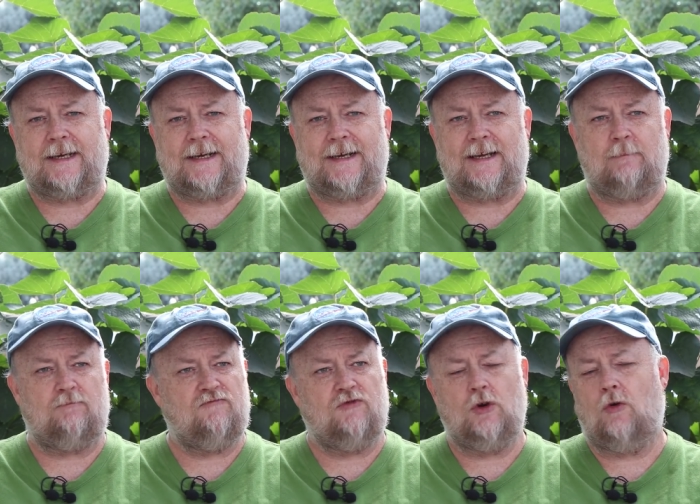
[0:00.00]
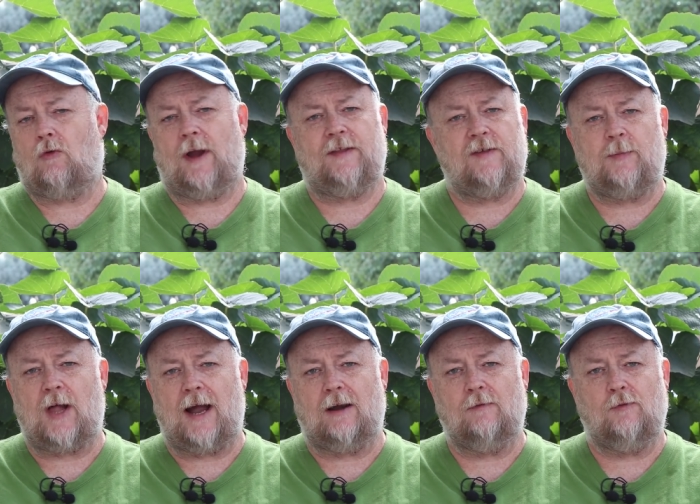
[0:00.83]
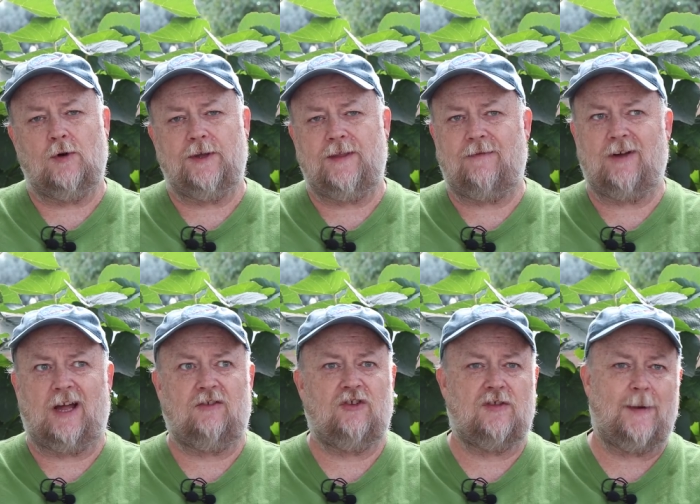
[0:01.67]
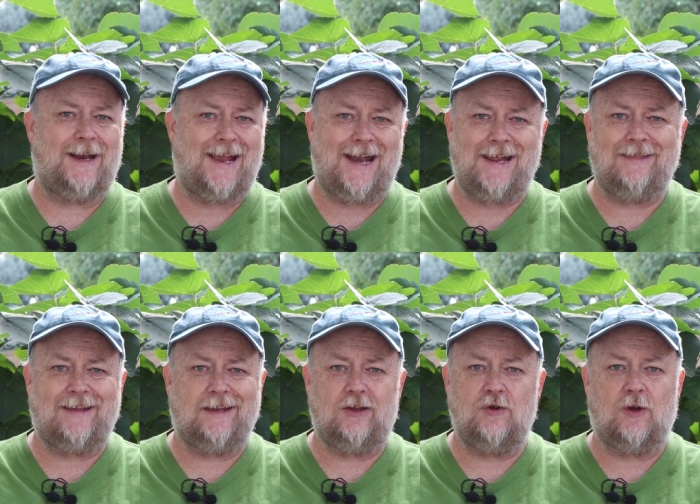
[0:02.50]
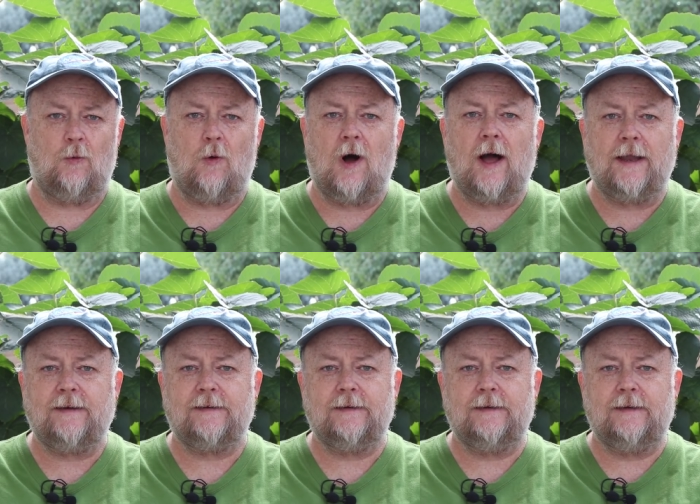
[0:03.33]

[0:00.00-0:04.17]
Uh, great supplier of wood. They've got just about anything you can want.